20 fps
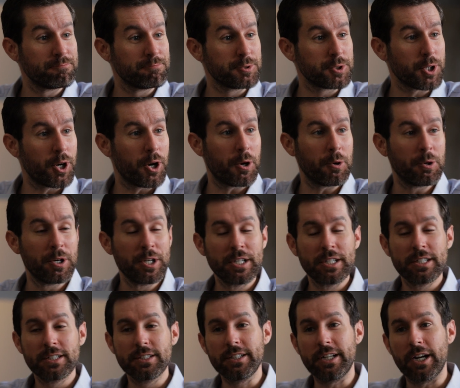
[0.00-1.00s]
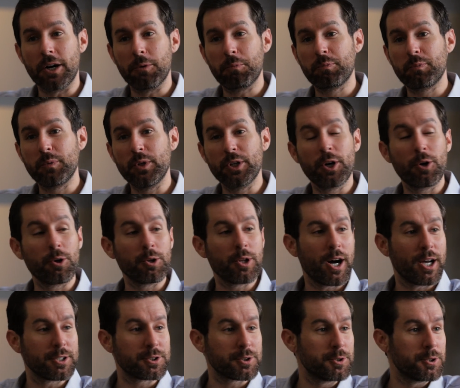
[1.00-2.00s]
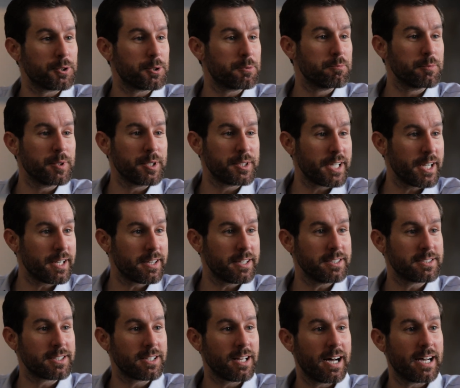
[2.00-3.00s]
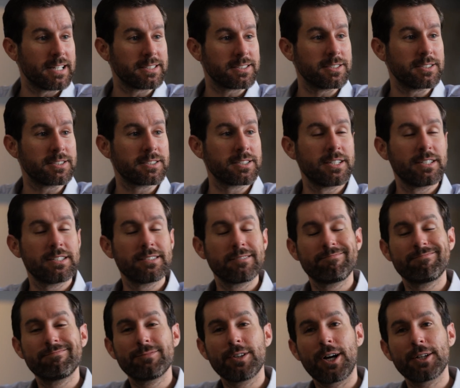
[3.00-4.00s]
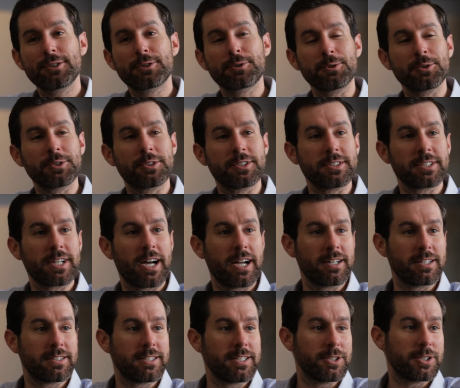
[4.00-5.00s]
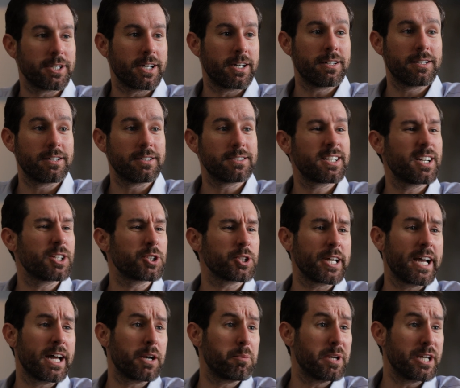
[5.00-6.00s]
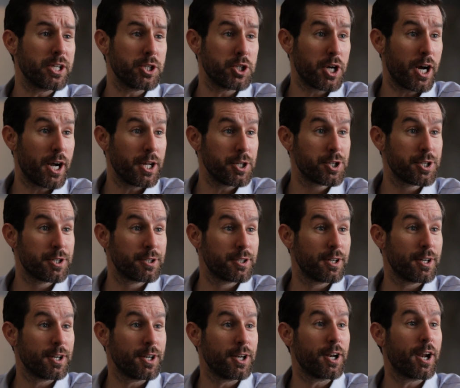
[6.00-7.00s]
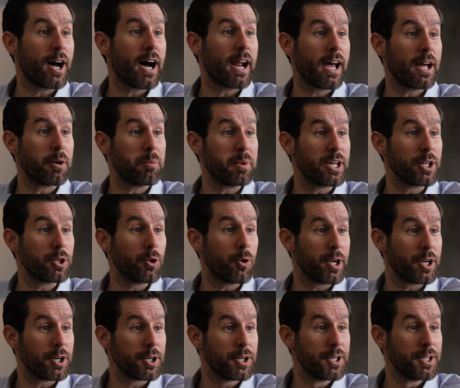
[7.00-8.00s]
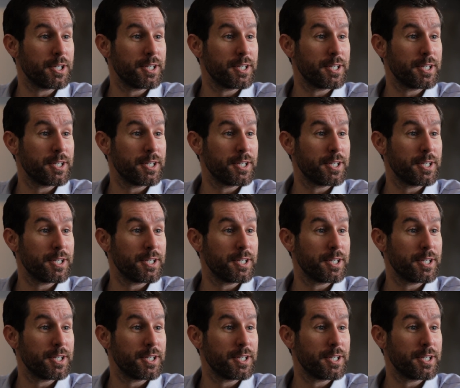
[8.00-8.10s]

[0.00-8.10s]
So, you know, you go to law school, you take these classes. Law school is designed to teach you essentially how to be a judge, not how to be a lawyer.